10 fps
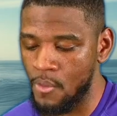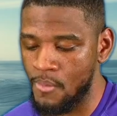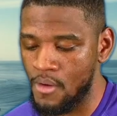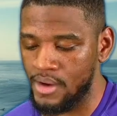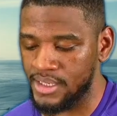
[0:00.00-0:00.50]

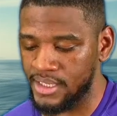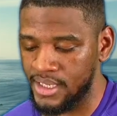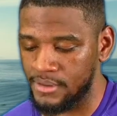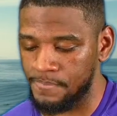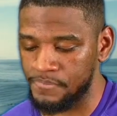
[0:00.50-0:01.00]
no more
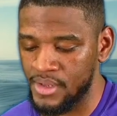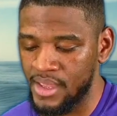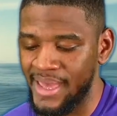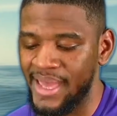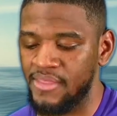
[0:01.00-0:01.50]
again.
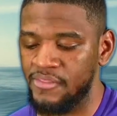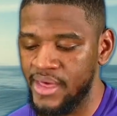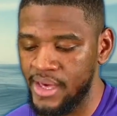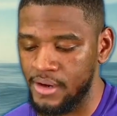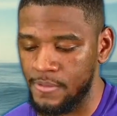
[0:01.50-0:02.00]

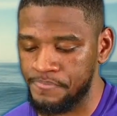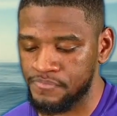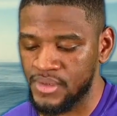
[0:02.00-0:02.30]
And there